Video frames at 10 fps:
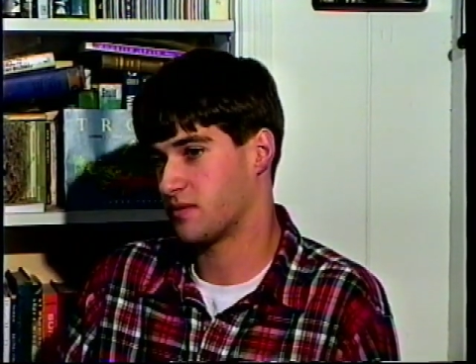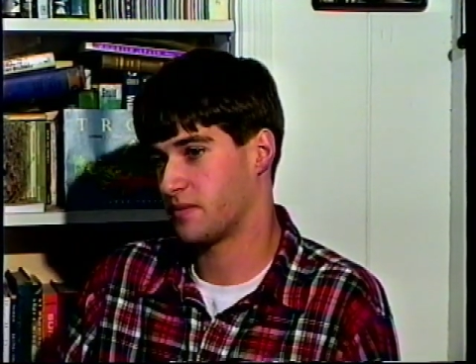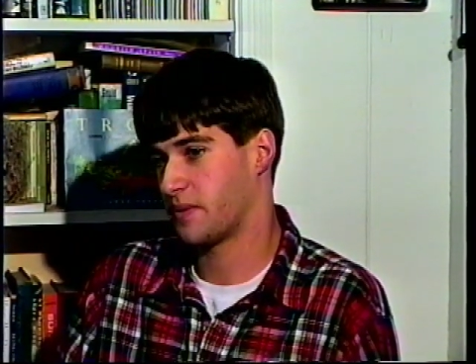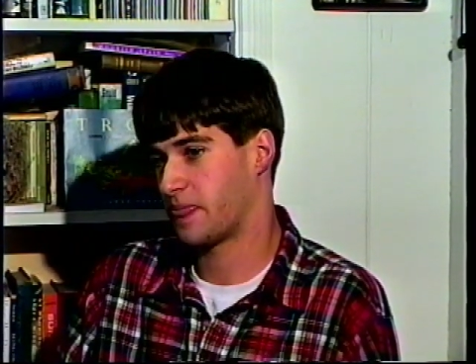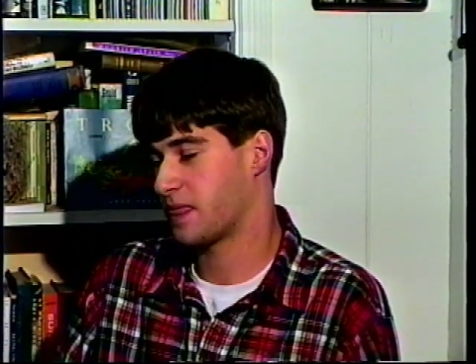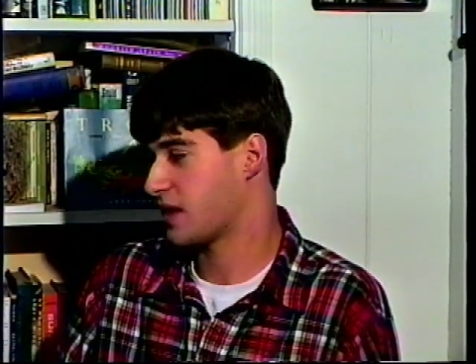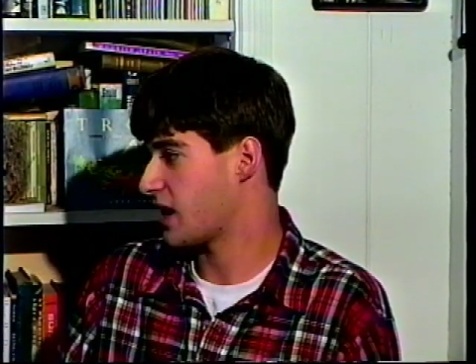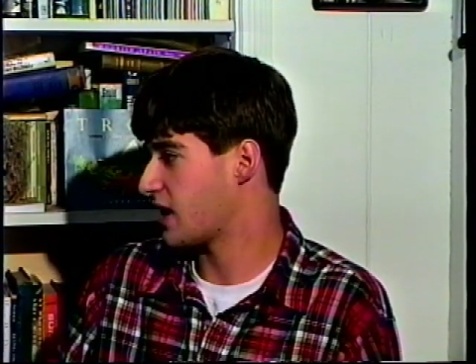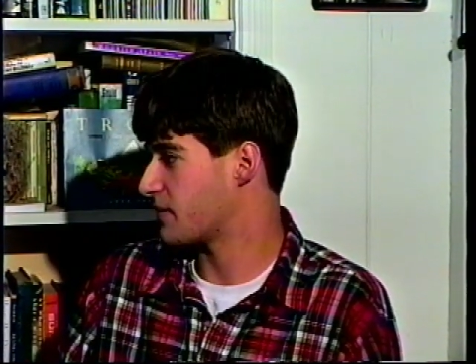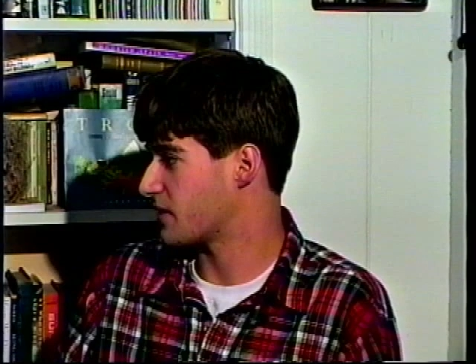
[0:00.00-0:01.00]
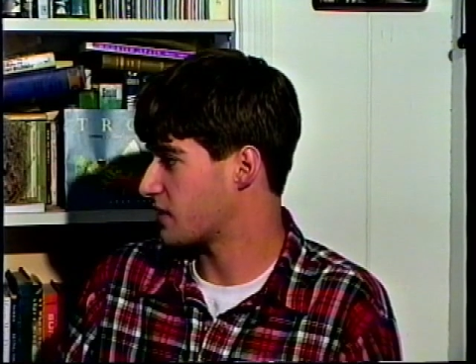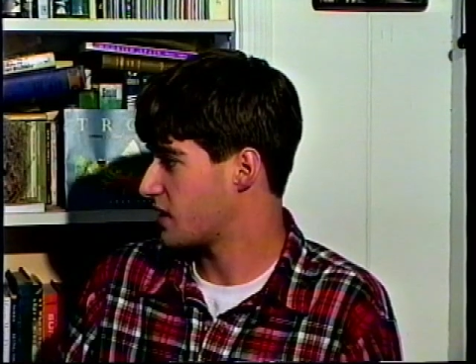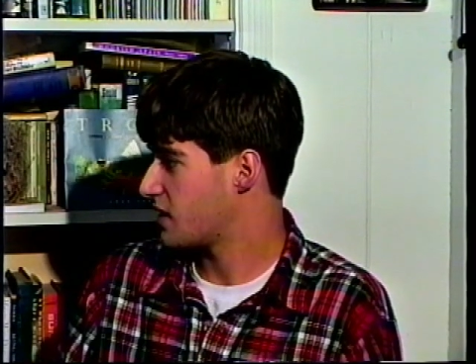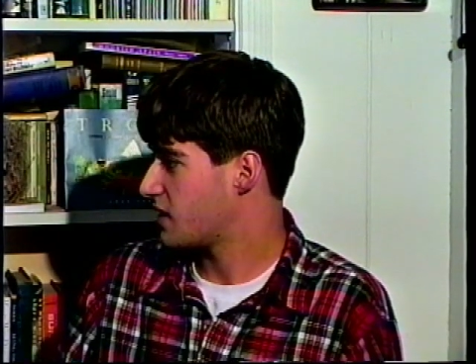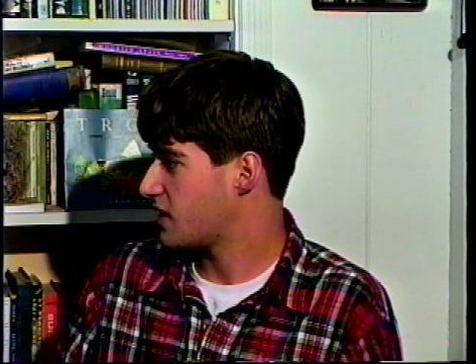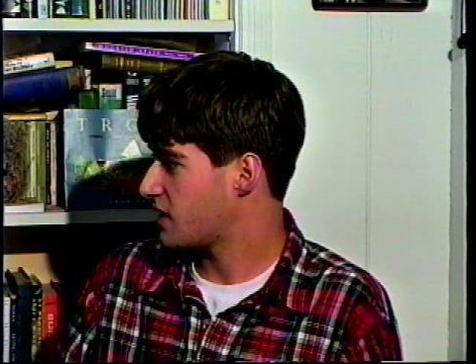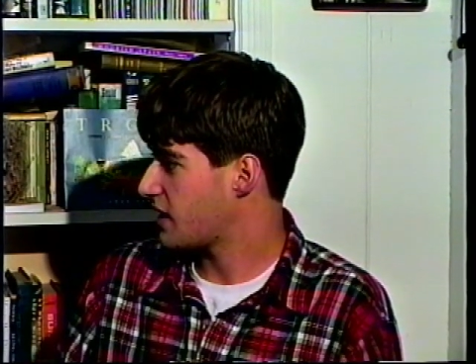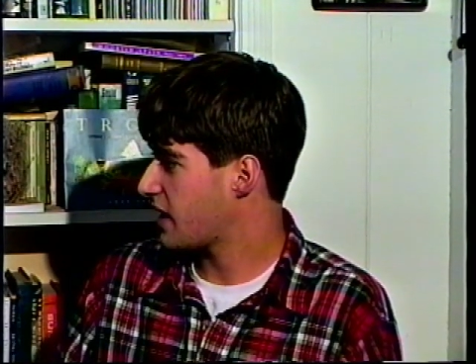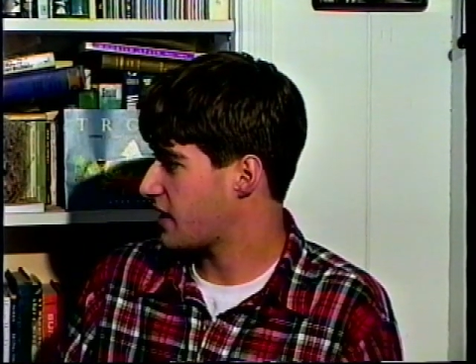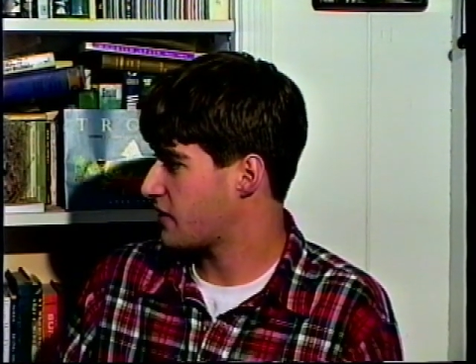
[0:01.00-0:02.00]
Oh, so you had already
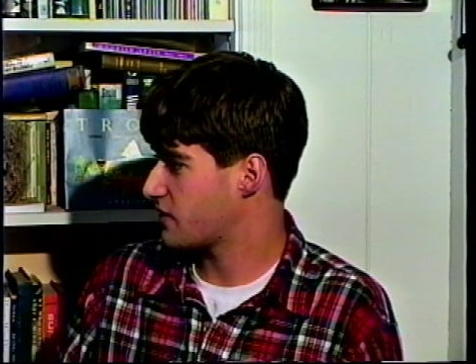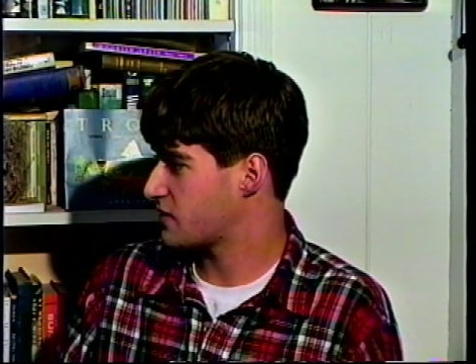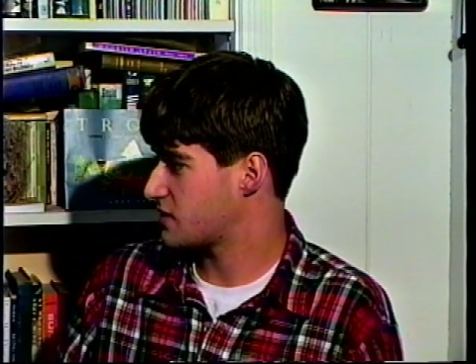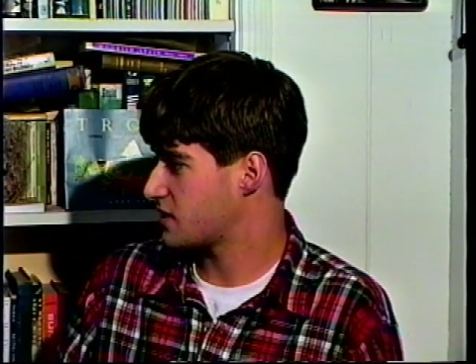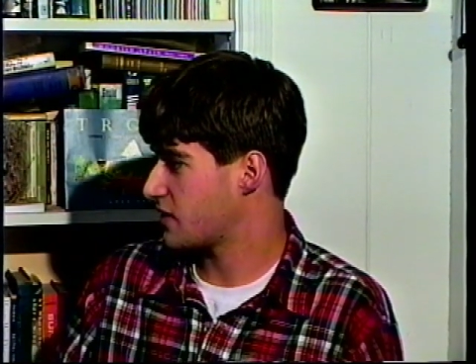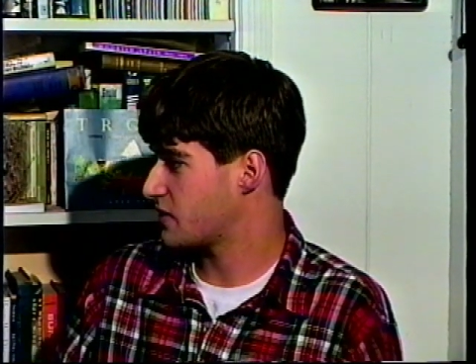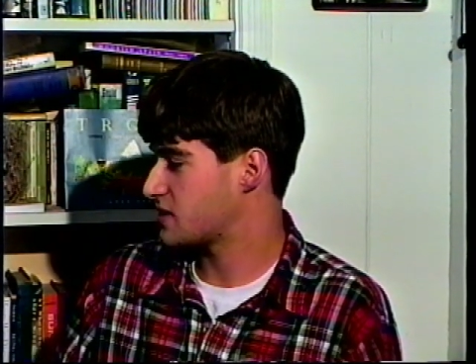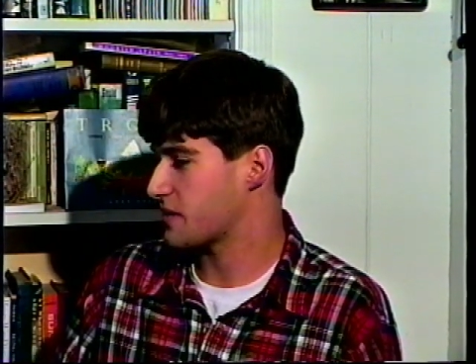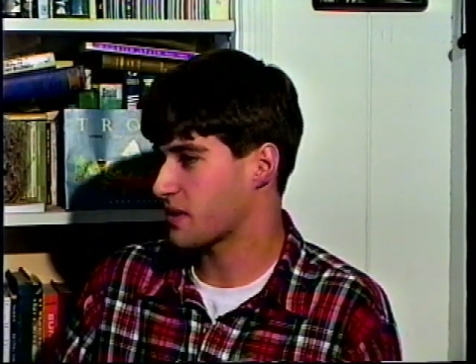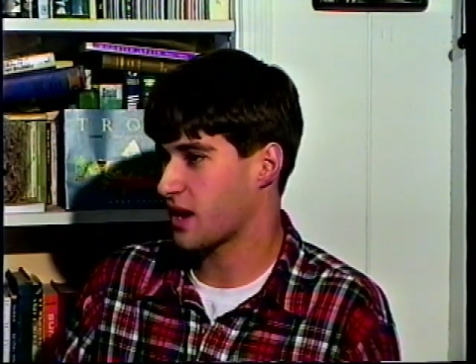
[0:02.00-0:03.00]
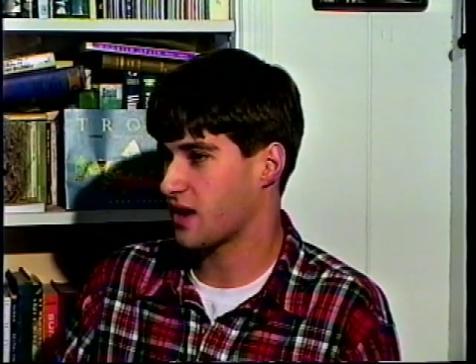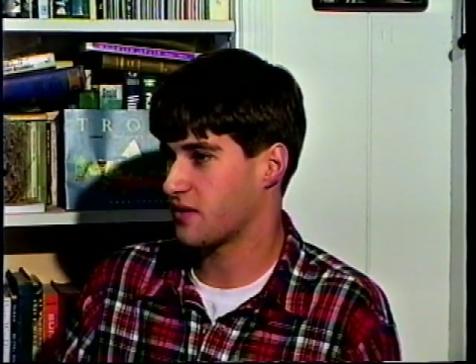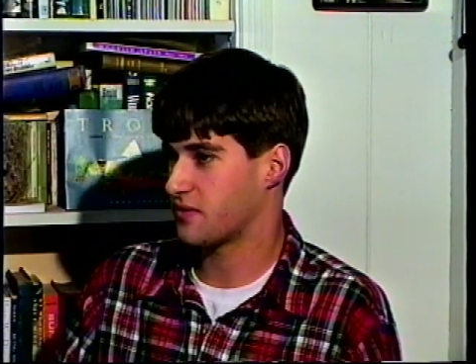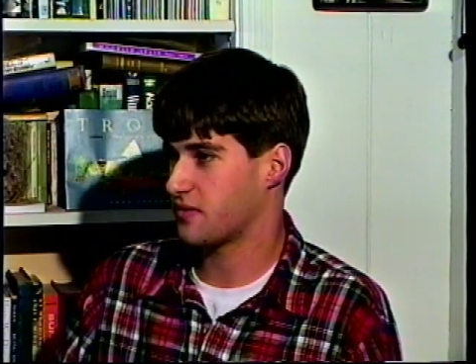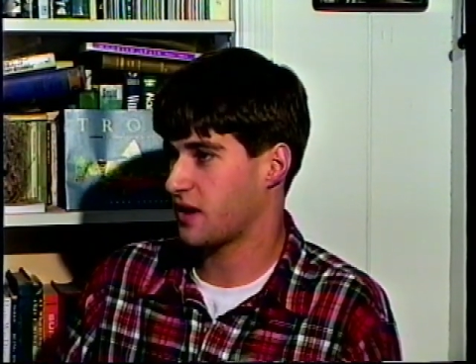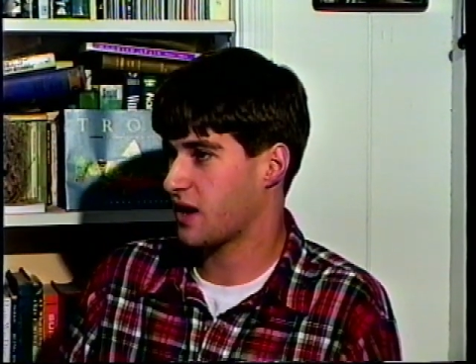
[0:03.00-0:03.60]
had that interest. It was some kind of,